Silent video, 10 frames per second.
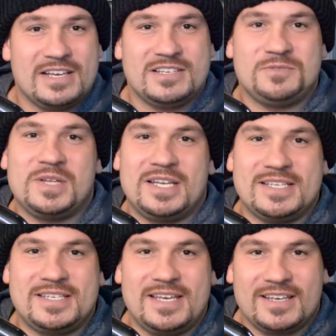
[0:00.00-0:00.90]
He said, well, I
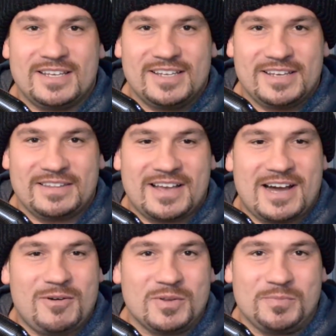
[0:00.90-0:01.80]
didn't see it. and the
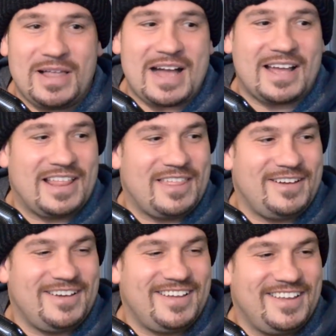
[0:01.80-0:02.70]
car was black, and I
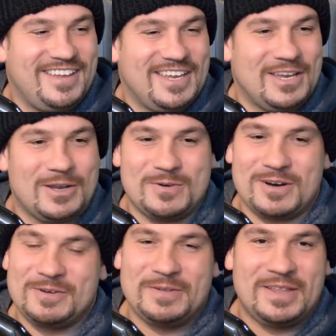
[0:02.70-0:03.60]
thought, you know
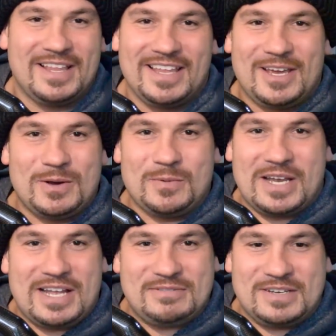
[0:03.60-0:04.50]
what, we're
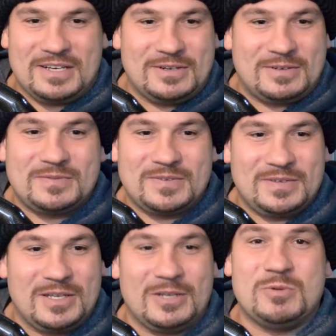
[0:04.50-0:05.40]
gonna have to go
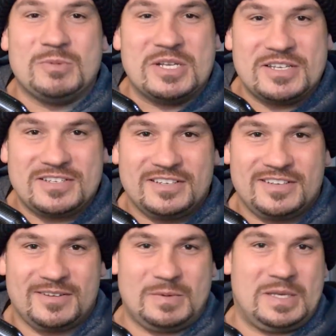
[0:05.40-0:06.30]
luminous.
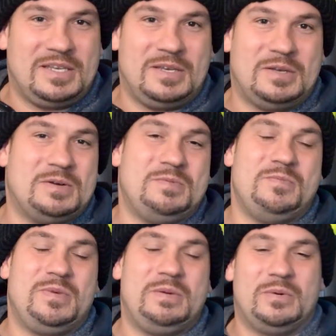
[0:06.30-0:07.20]
I mean, you know,
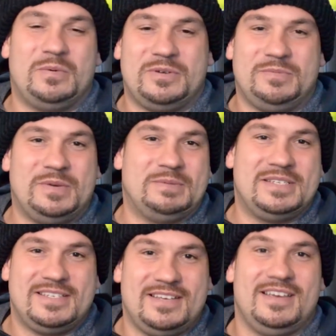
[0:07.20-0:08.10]
people want to be able
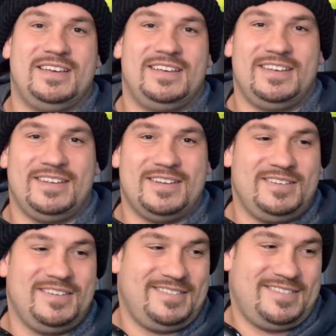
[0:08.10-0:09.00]
to see it,
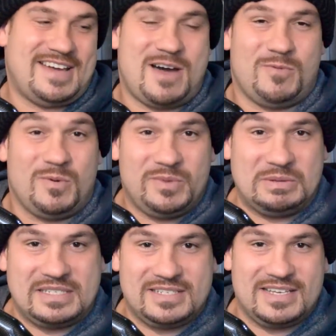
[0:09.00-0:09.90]
I want
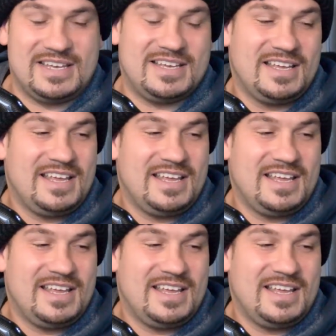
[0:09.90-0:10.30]
people to see it.